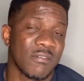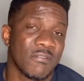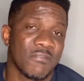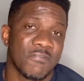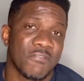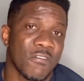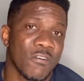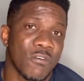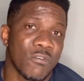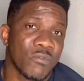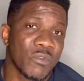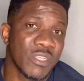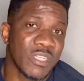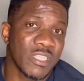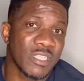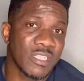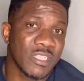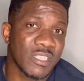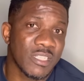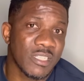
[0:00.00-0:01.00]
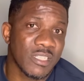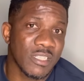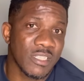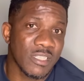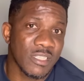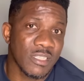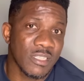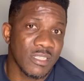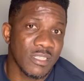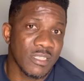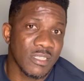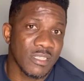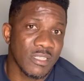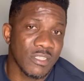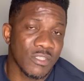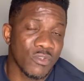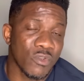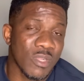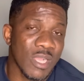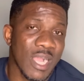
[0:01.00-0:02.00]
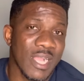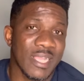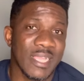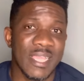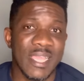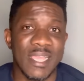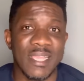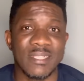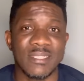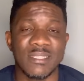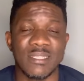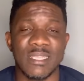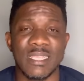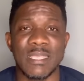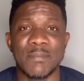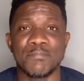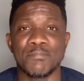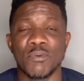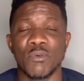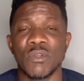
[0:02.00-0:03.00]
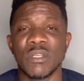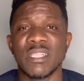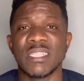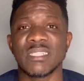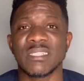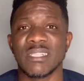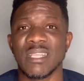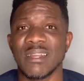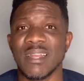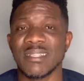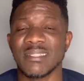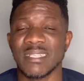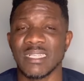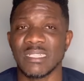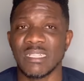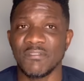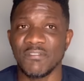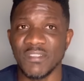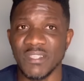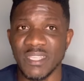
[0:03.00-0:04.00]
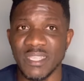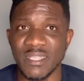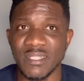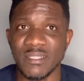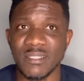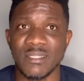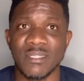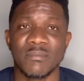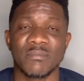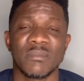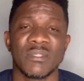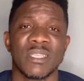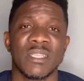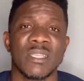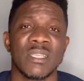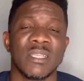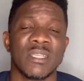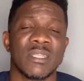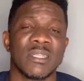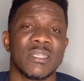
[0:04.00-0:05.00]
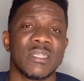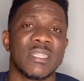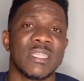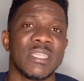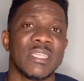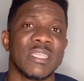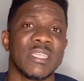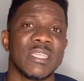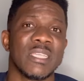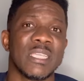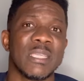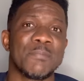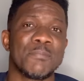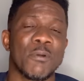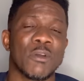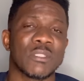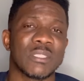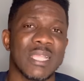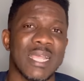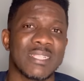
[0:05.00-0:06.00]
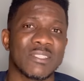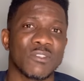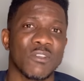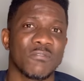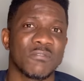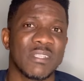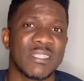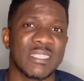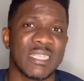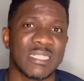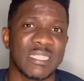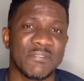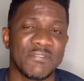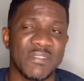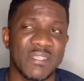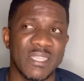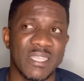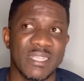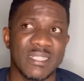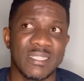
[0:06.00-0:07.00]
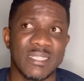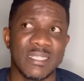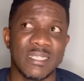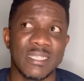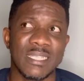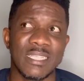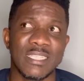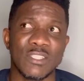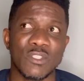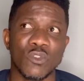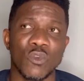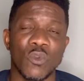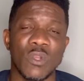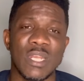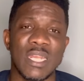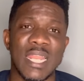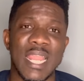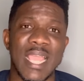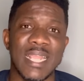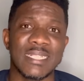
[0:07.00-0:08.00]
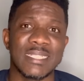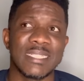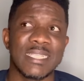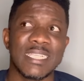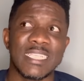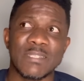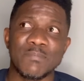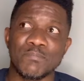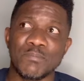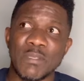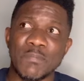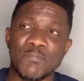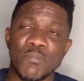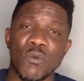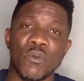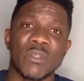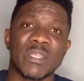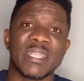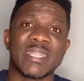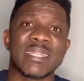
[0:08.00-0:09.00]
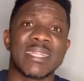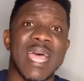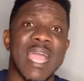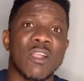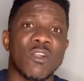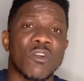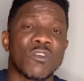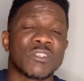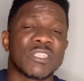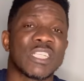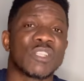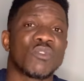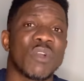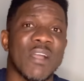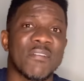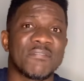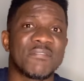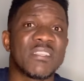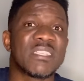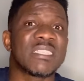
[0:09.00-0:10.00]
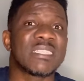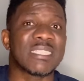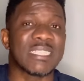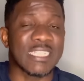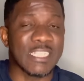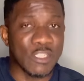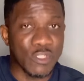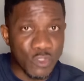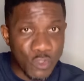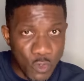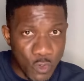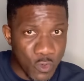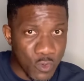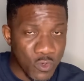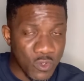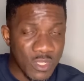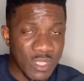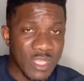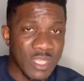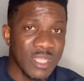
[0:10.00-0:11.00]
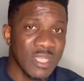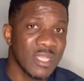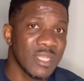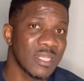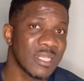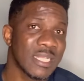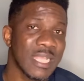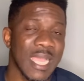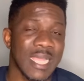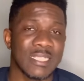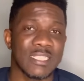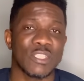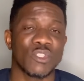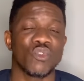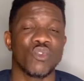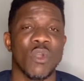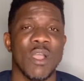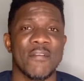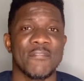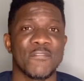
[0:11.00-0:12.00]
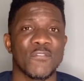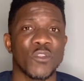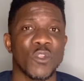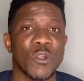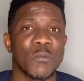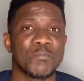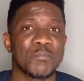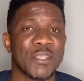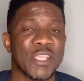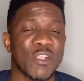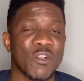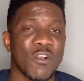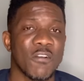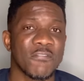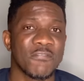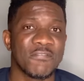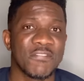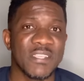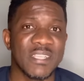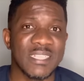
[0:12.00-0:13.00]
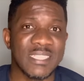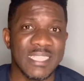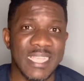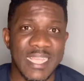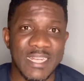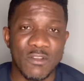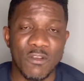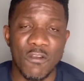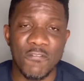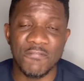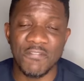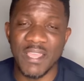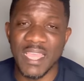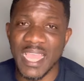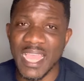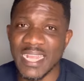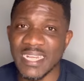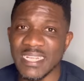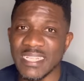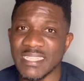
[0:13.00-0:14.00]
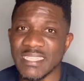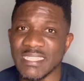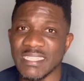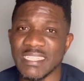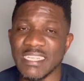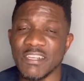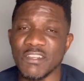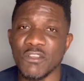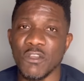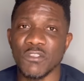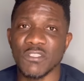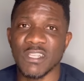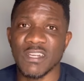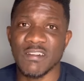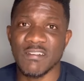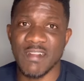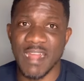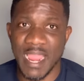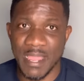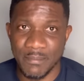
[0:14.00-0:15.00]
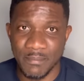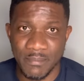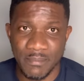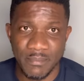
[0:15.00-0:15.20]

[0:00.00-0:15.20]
for which you can get a police clearance certificate. The importance of this certificate is to let these people in that country you are visiting know that you have not been convicted of any serious crime